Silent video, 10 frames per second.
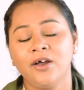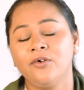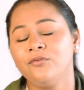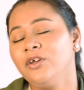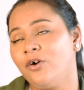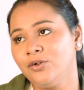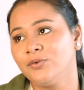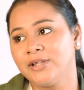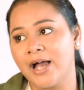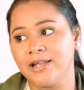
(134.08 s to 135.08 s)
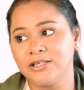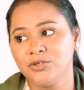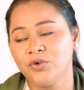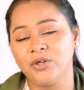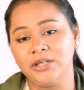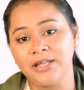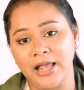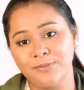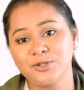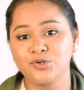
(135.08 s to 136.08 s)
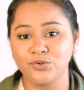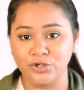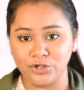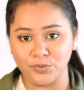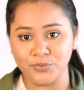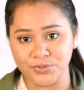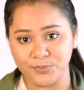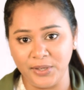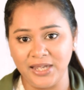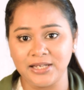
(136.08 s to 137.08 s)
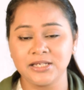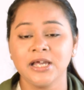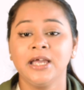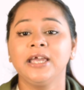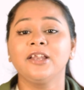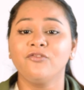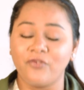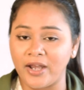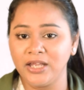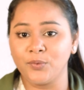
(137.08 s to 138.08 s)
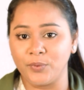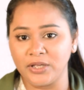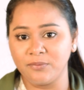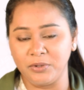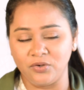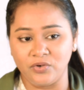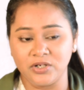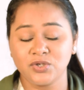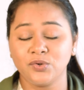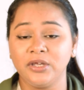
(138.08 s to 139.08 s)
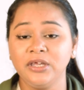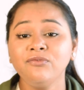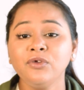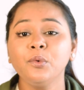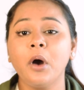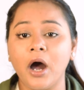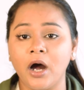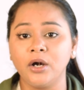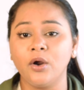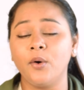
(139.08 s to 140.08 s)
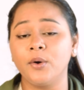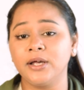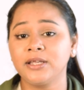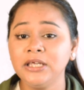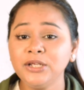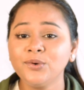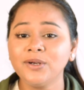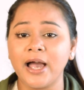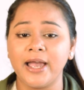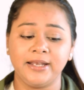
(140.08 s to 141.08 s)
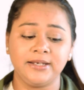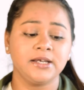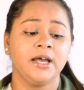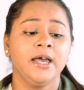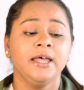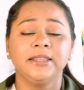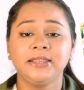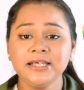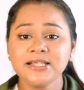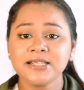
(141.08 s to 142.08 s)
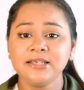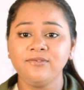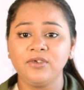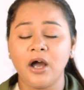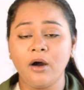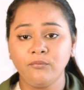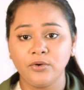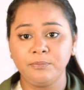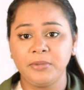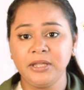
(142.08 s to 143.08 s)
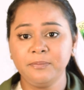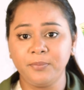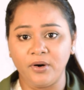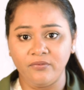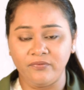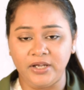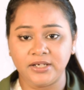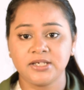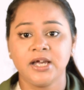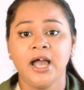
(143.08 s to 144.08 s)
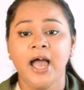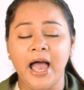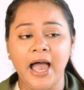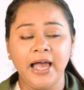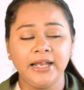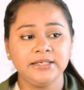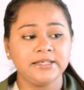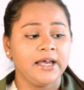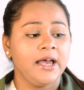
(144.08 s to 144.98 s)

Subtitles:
we all know that it helps to reduce weight in a very quick period. So if you are on a keto diet, this stevia would be perfect. And